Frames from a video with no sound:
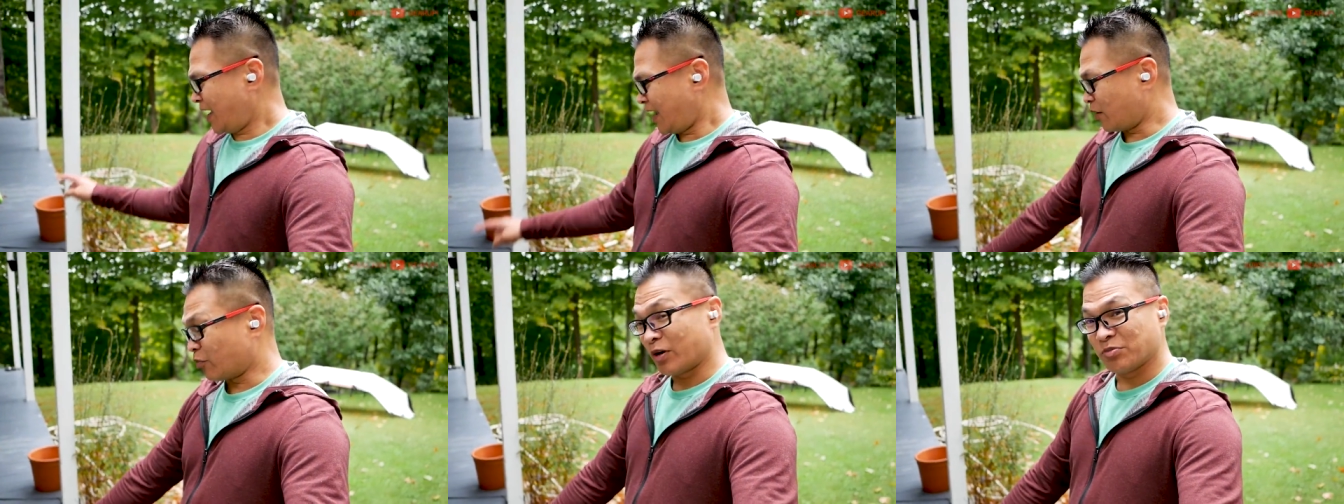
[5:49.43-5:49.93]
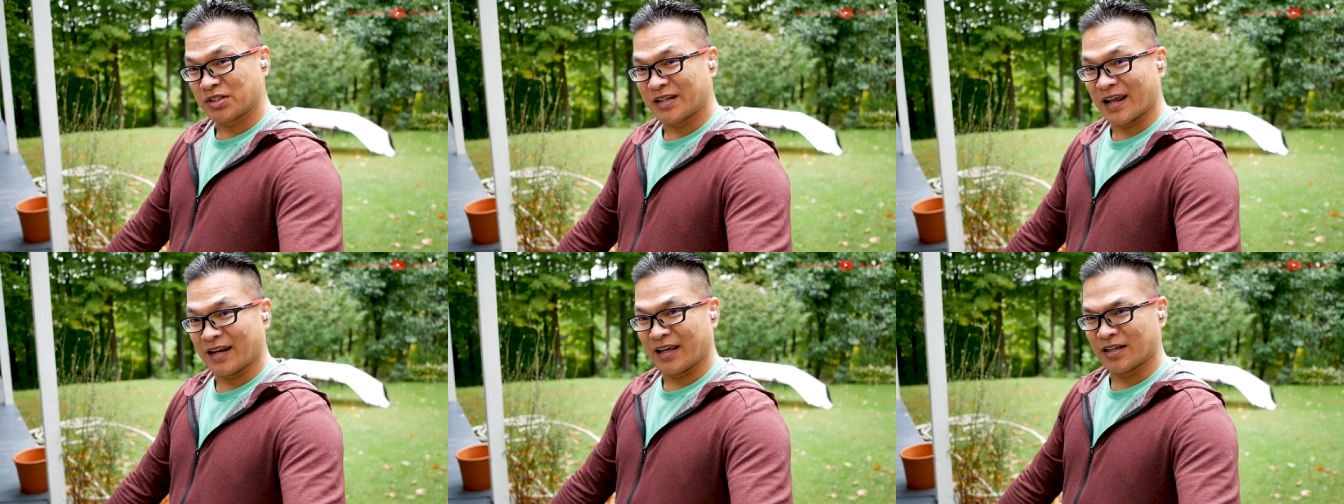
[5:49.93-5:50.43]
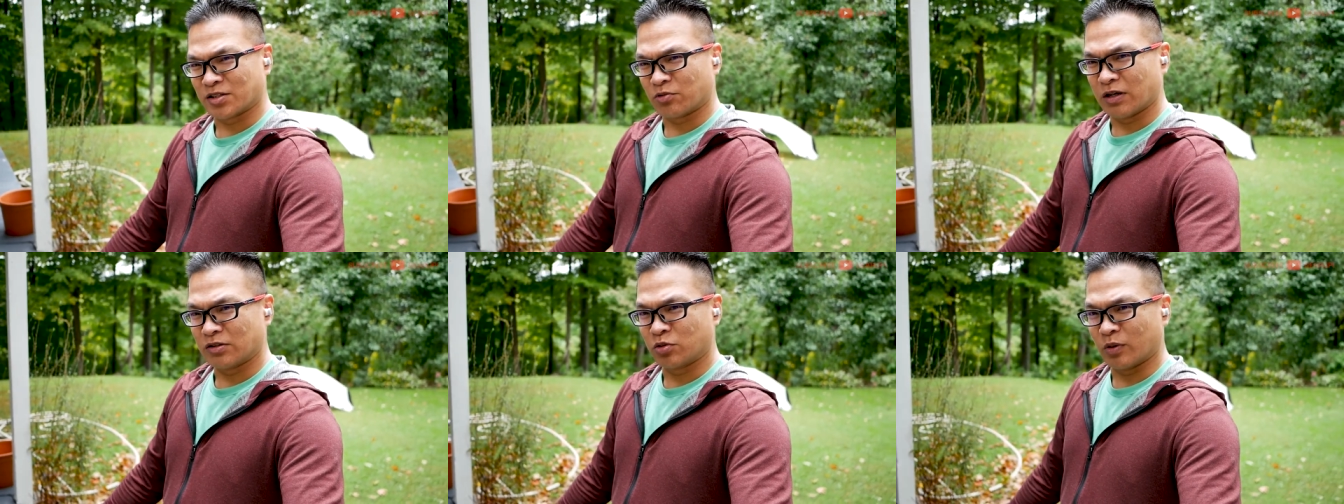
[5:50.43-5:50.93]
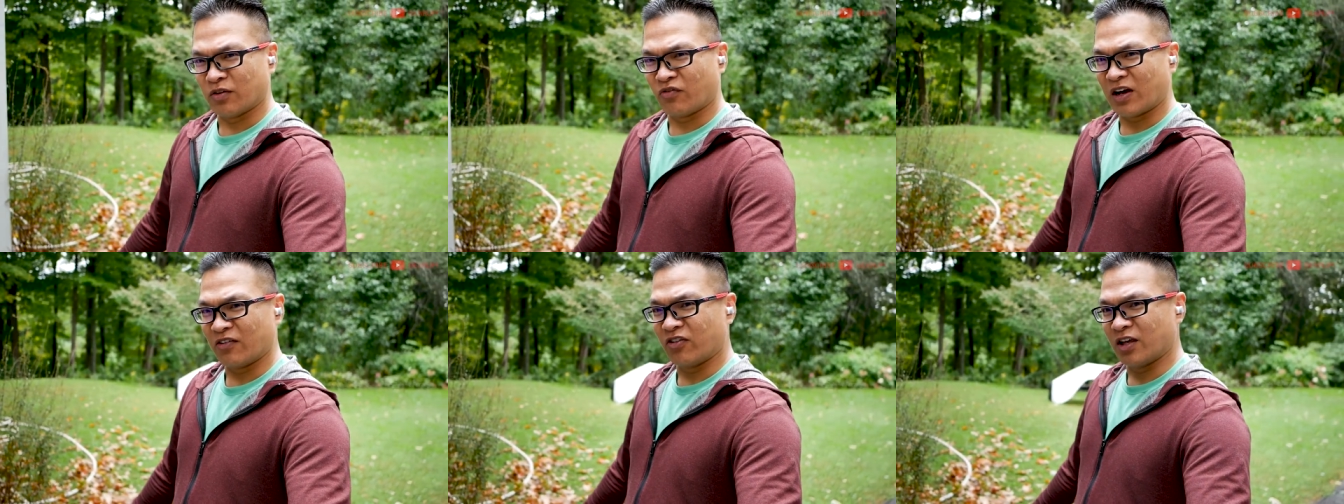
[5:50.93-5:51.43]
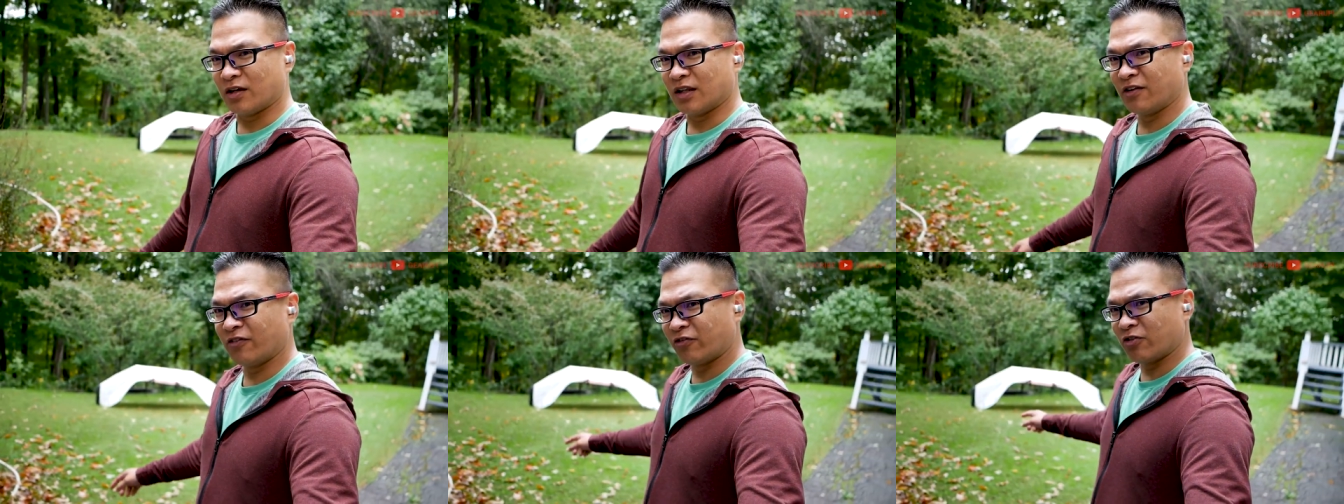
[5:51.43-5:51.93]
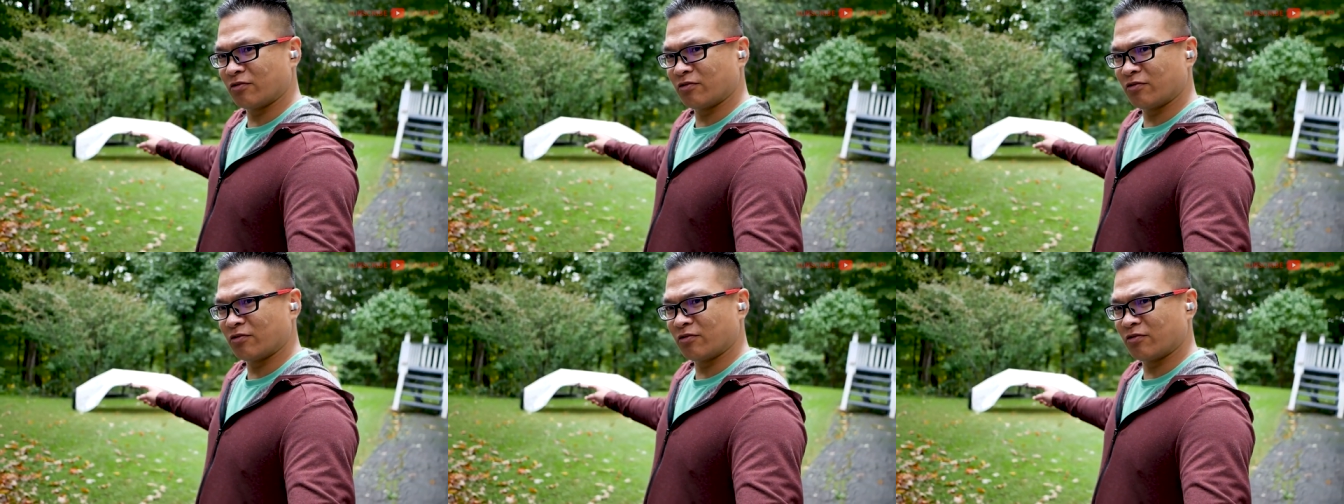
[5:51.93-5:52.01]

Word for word: and where I'm standing is around 25 feet. If,